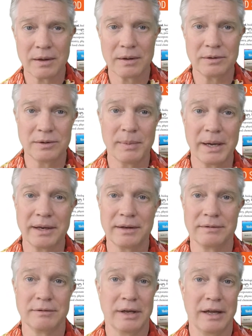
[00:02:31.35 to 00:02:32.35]
you might
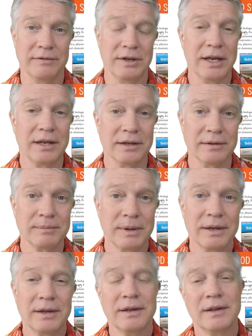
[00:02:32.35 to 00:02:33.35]
have taken,
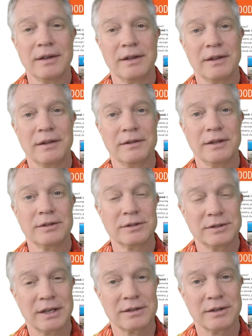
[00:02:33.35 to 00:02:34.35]
this
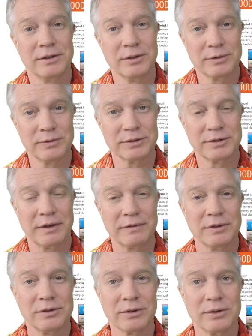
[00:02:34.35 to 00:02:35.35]
is actually useful stuff
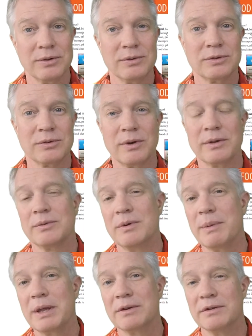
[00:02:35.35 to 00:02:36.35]
that you'll use throughout the
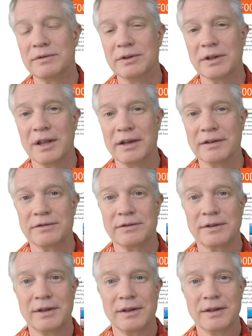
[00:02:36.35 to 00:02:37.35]
remainder of your life.
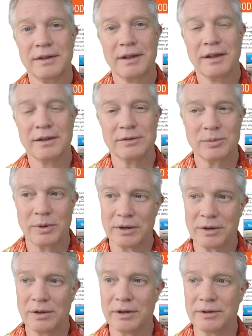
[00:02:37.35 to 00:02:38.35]
That's why I
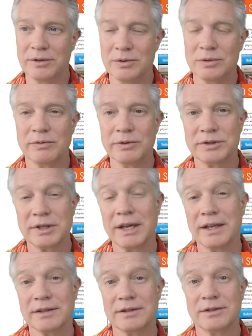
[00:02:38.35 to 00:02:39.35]
call it the useful
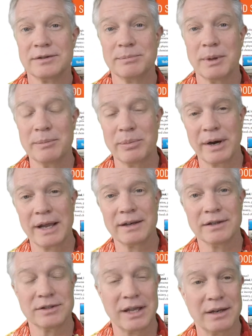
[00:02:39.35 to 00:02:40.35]
science. My
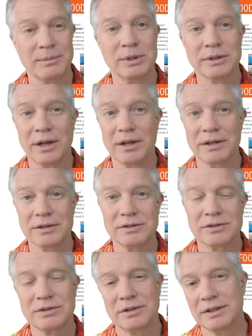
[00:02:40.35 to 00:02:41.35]
brand is edible
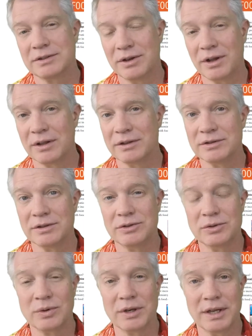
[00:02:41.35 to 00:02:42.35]
knowledge. It's knowledge
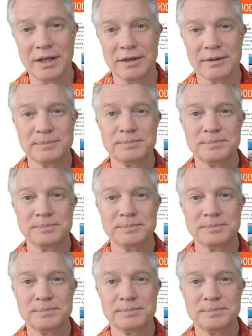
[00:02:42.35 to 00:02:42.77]
that you can eat.